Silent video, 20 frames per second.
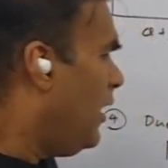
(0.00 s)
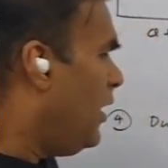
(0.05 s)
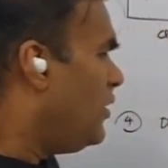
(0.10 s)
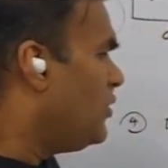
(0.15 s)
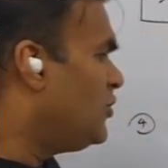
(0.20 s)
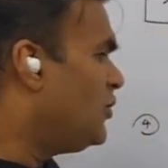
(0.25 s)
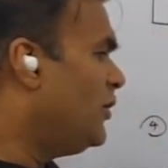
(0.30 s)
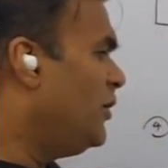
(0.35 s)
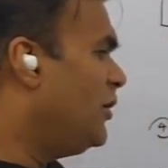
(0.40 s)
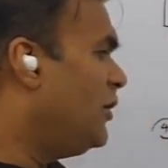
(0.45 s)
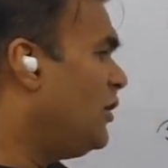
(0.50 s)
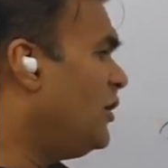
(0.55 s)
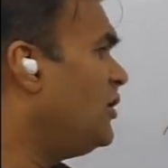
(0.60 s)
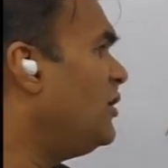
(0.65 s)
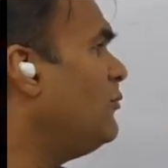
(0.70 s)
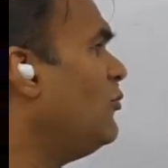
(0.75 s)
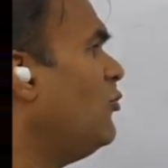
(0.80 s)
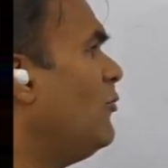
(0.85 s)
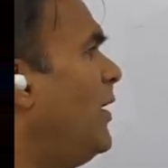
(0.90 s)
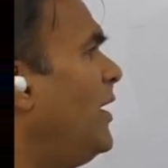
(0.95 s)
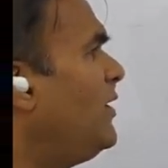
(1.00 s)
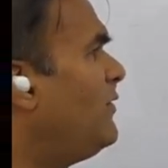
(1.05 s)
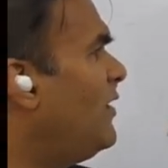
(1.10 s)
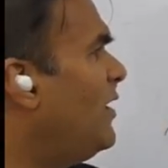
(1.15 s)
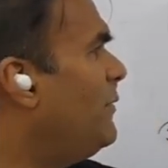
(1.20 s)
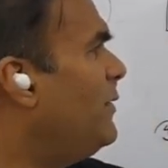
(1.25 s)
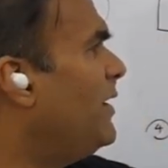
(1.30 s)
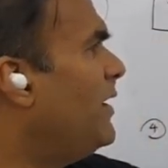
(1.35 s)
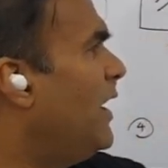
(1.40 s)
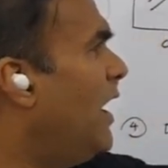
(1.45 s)
So here the movement
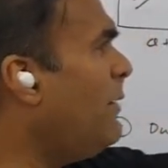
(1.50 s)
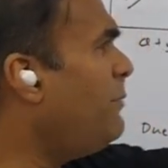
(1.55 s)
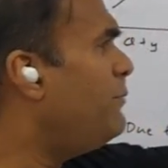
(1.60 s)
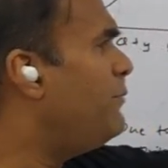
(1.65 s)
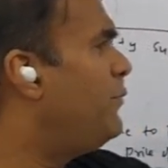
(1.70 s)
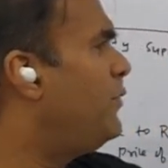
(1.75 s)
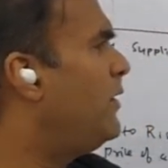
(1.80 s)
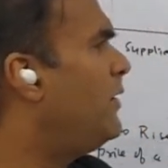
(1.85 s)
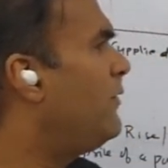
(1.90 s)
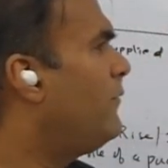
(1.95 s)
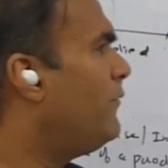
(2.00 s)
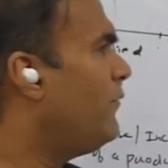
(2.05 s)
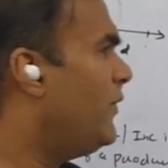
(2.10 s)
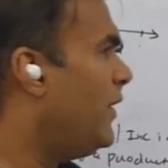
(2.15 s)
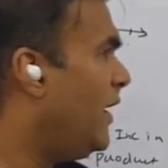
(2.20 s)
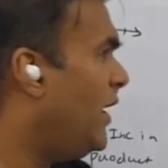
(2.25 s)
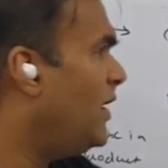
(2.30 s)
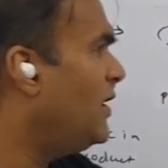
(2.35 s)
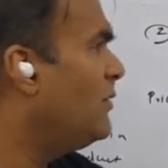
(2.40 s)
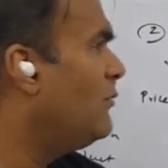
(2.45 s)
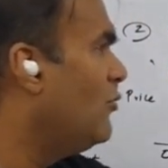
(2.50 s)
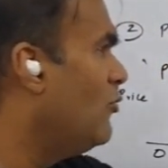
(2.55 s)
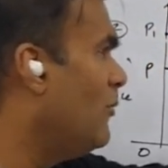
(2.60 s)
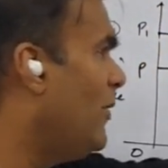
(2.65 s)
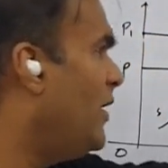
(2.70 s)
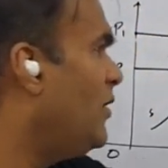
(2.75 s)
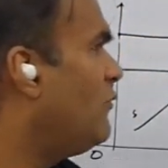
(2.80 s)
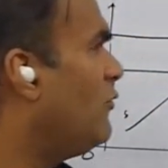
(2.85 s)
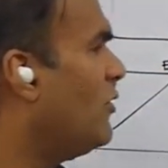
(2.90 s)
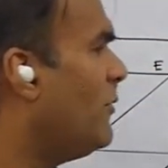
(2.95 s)
will be up, there the
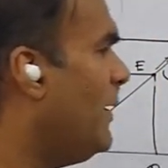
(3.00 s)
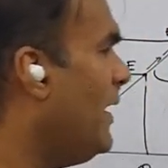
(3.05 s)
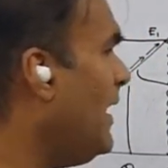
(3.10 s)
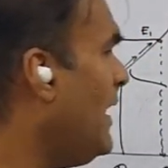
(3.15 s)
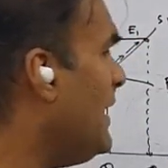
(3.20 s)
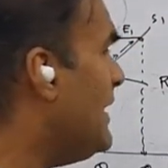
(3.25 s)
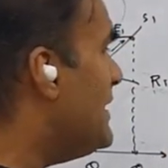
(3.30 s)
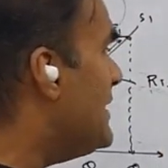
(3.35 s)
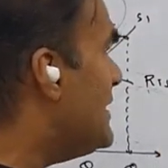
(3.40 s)
movement will be